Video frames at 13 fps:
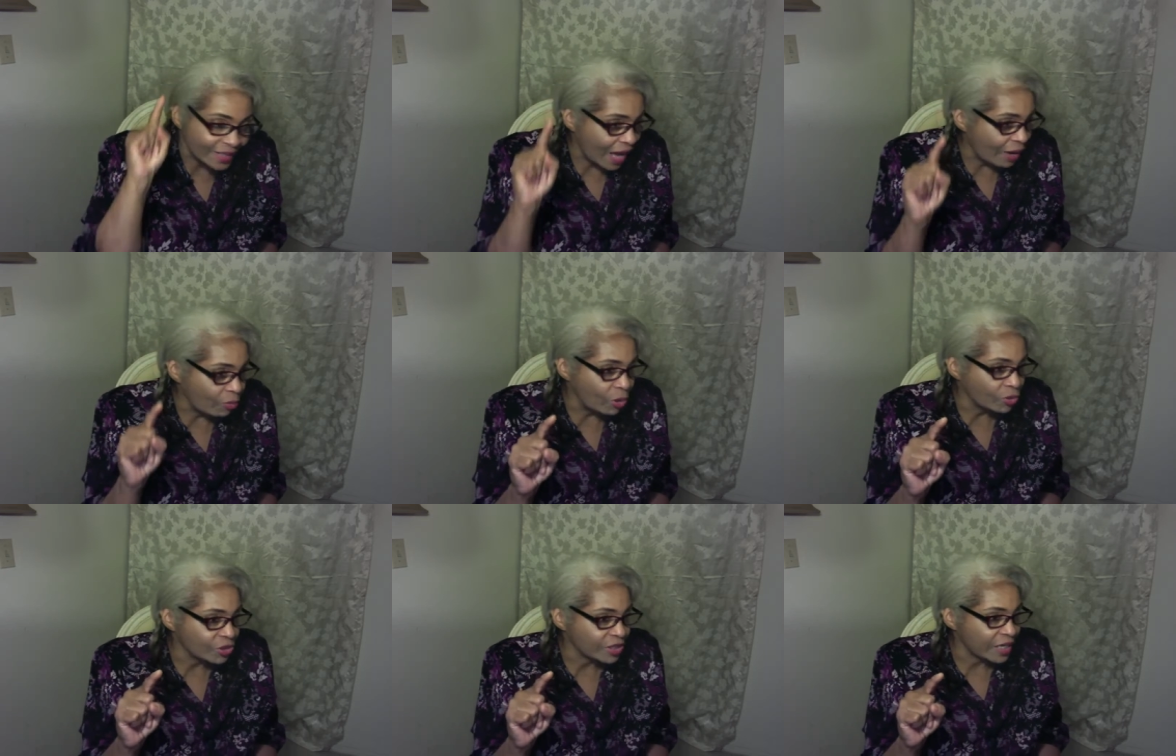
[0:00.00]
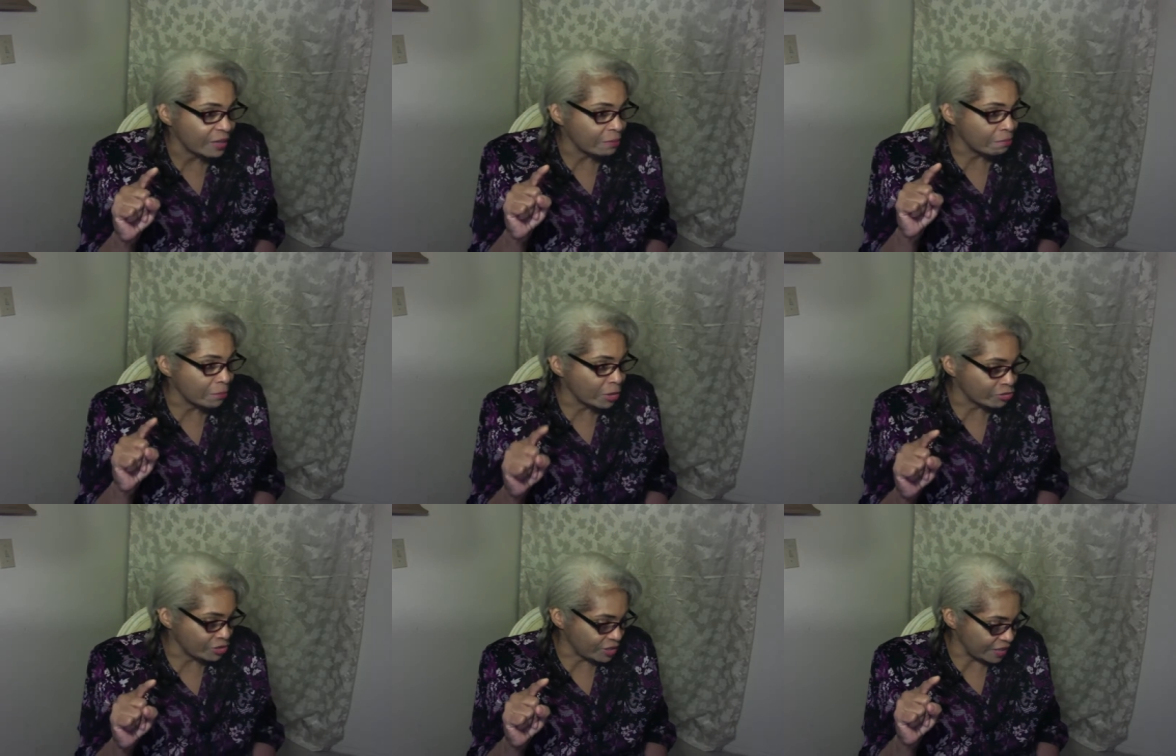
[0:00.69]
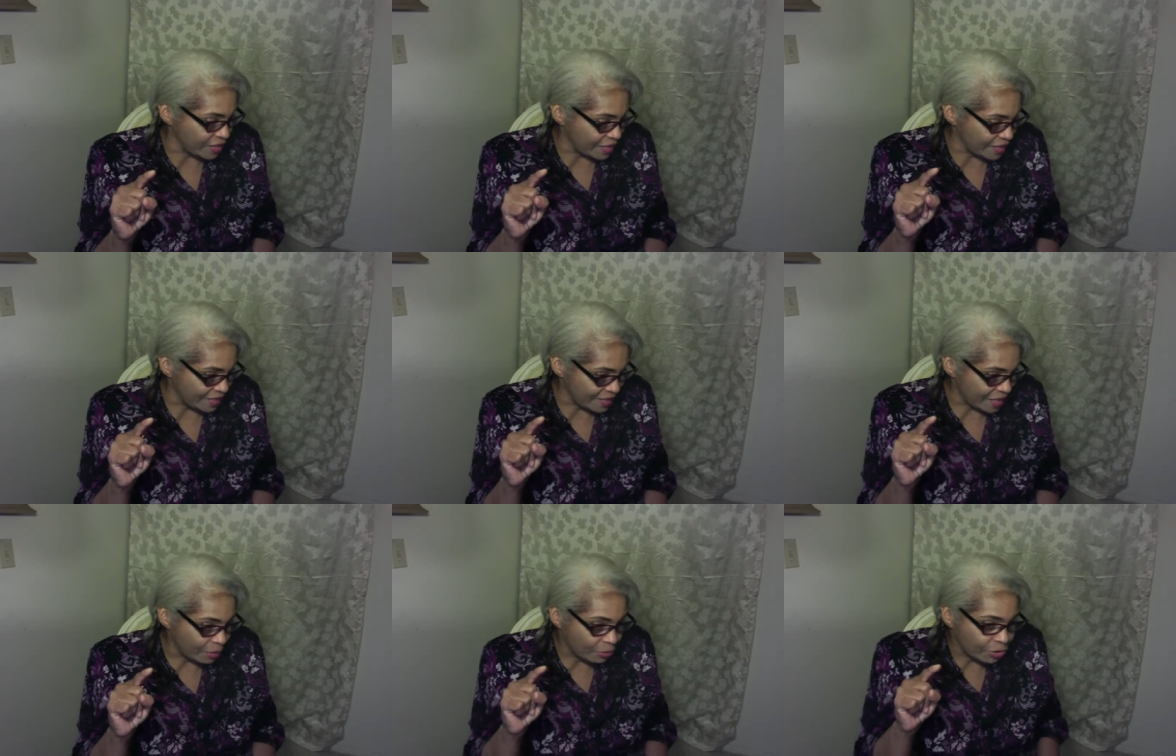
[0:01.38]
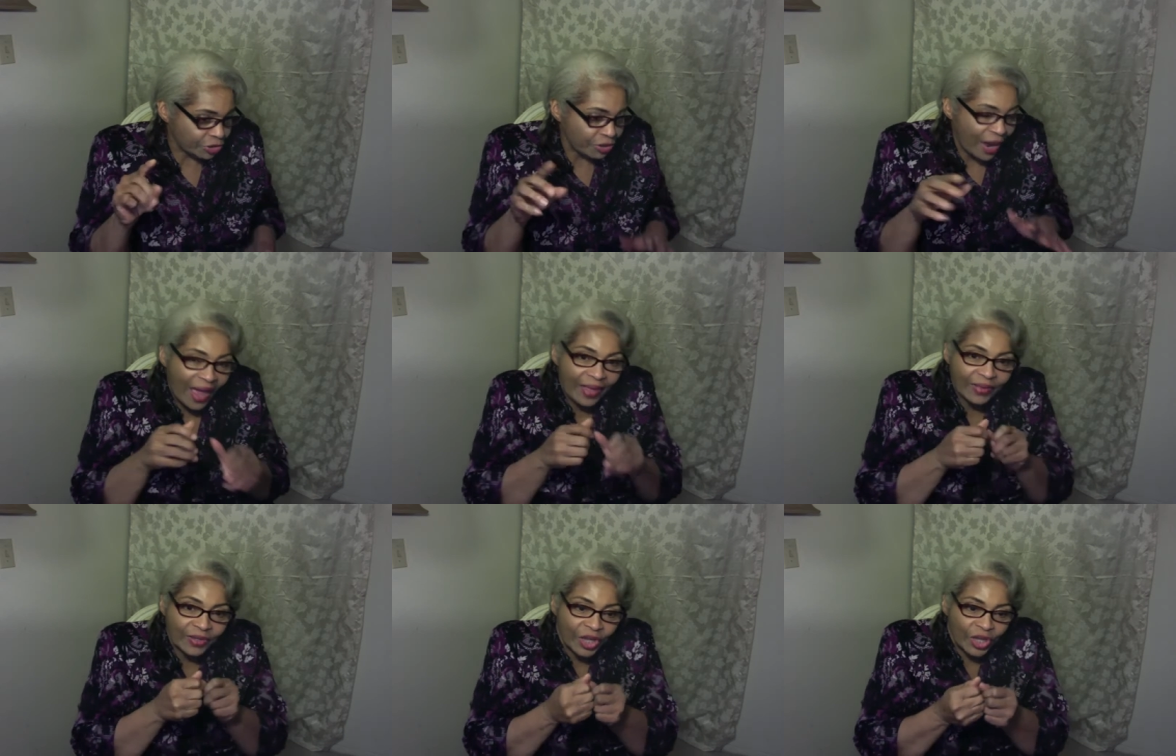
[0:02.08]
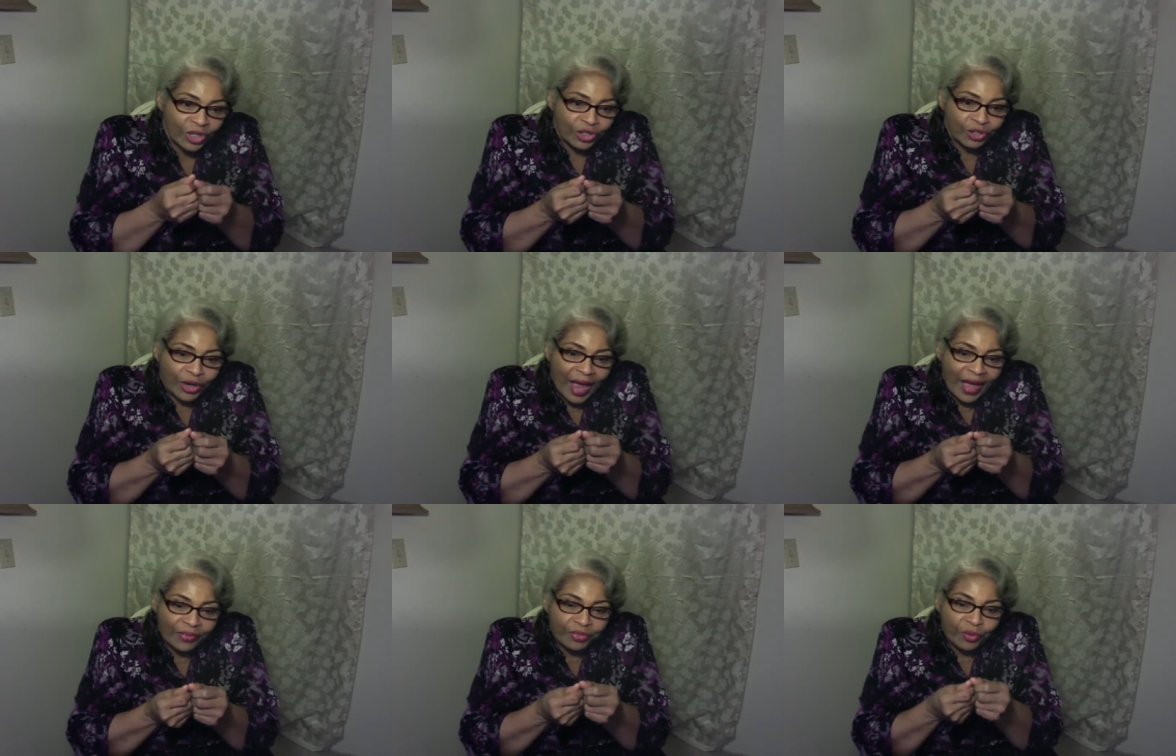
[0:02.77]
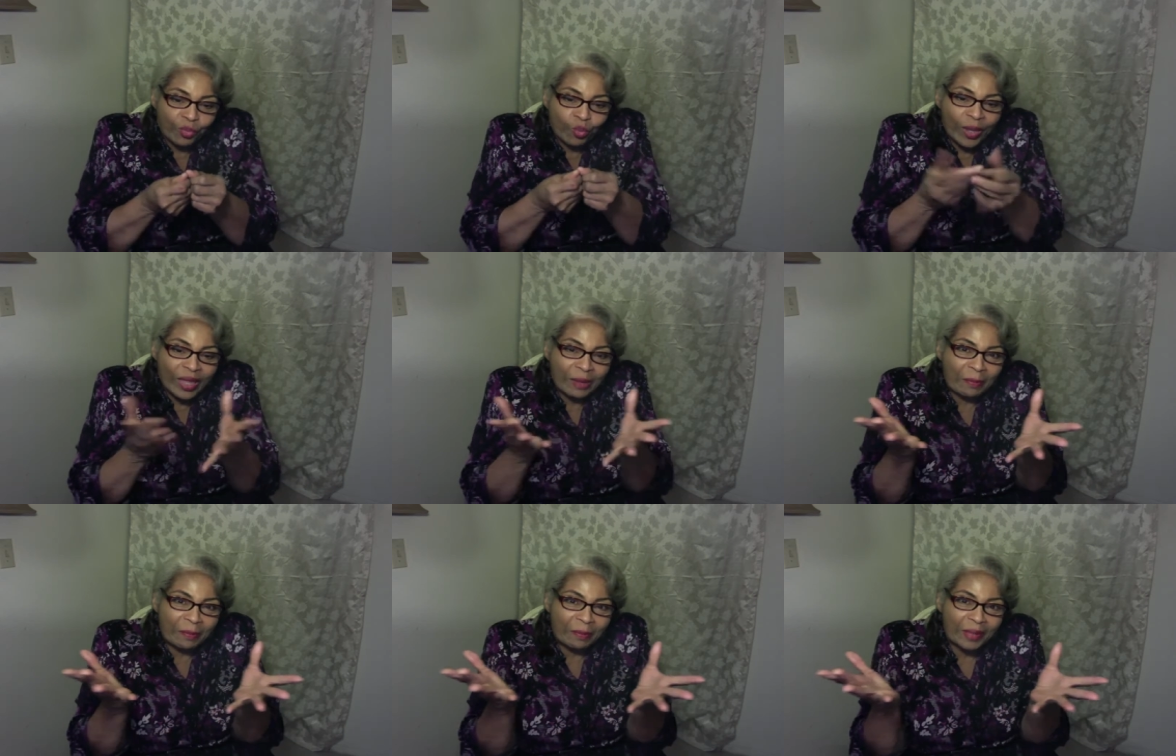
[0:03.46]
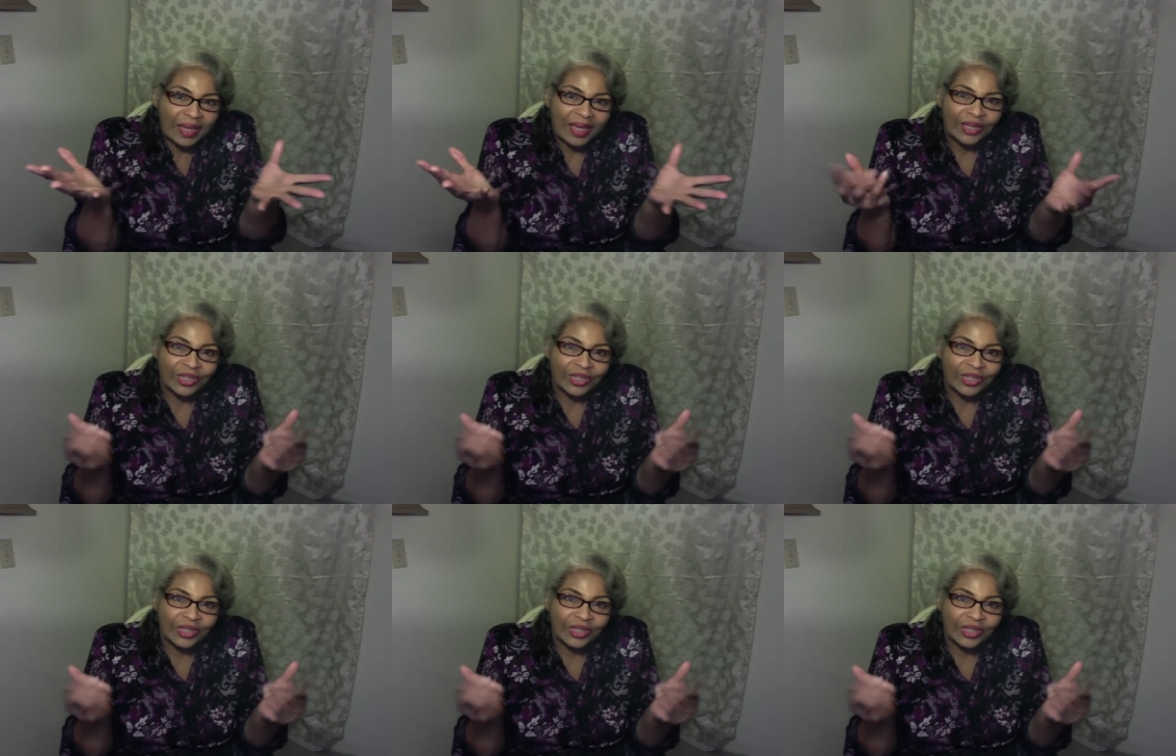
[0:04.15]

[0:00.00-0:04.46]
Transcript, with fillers: I won't say mercy, but you're at you're at the whim.